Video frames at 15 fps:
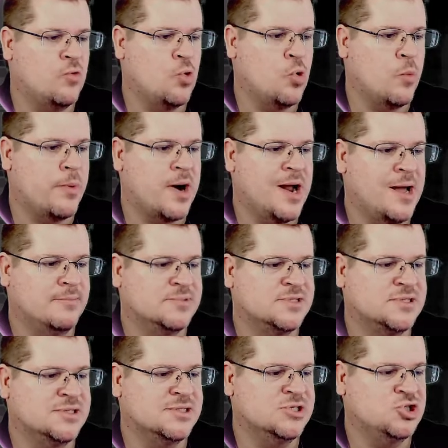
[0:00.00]
or perhaps
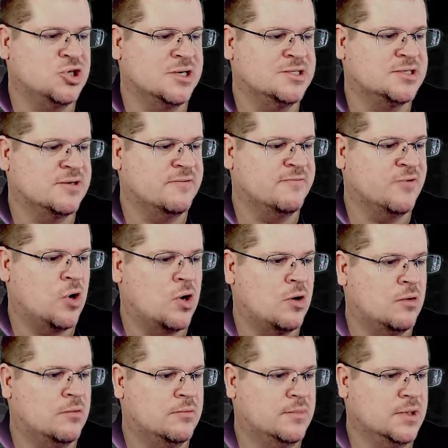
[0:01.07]
in the JSON
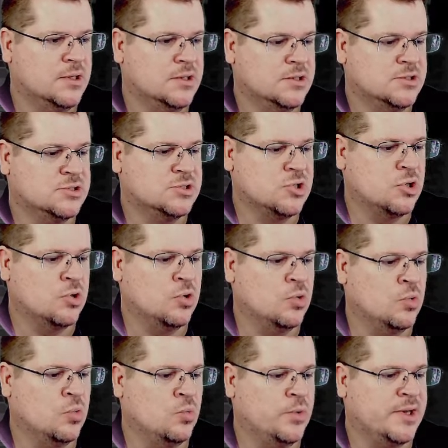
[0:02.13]
file.
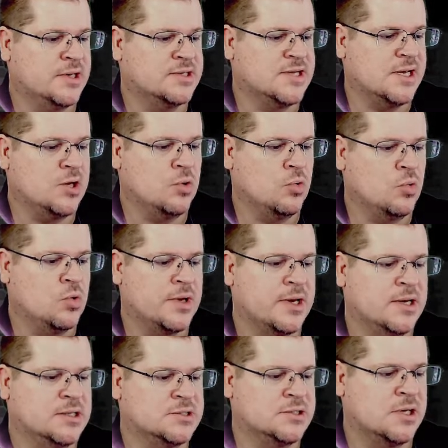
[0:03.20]
So we can take a look
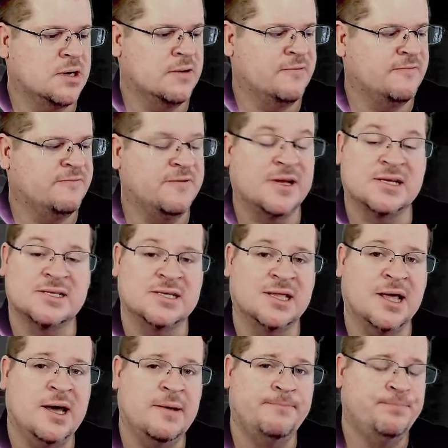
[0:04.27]
at fixing
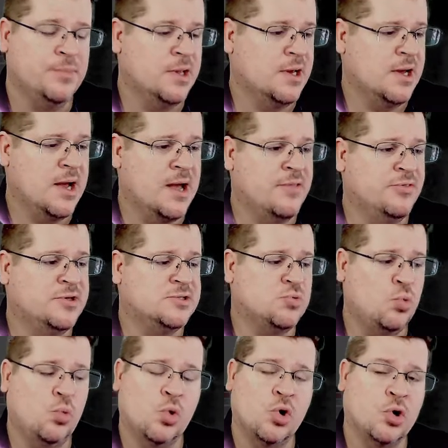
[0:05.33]
that. And this
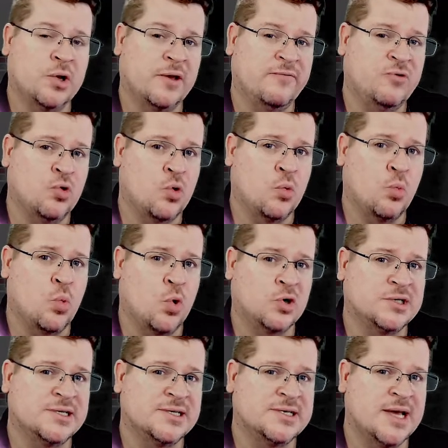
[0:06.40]
will work if you're
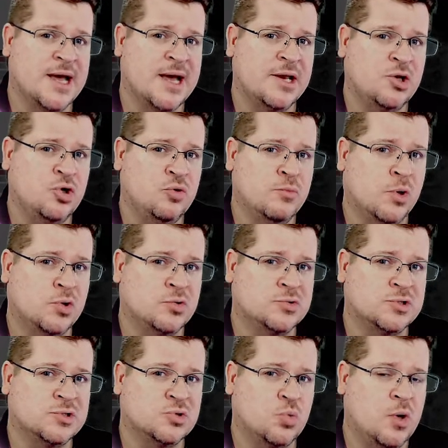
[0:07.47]
wanting to add new
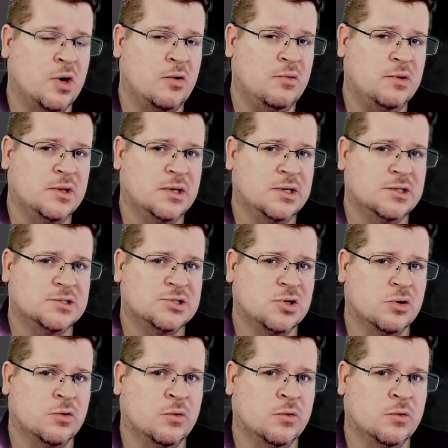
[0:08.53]
models as well. So,